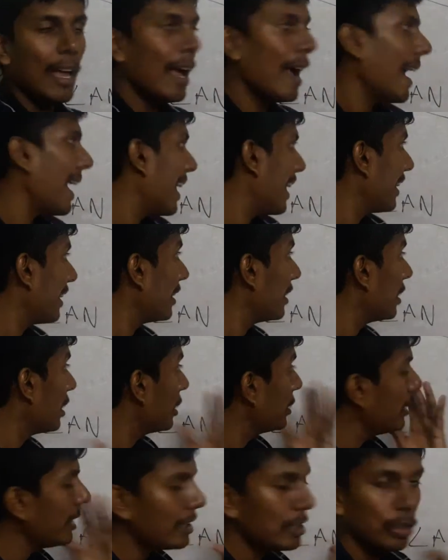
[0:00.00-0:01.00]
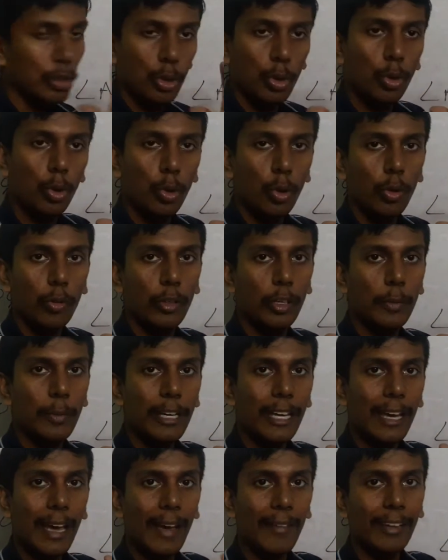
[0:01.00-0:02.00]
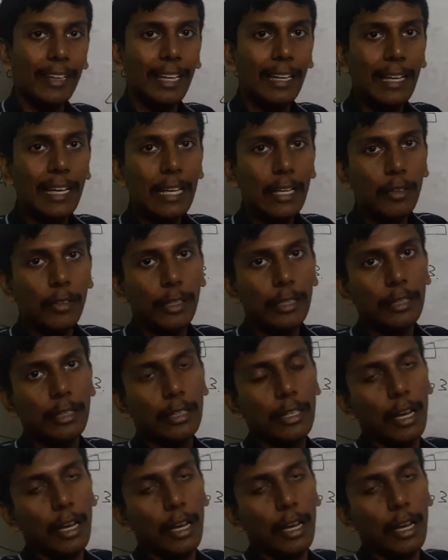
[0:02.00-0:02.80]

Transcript: And these two will be having a link with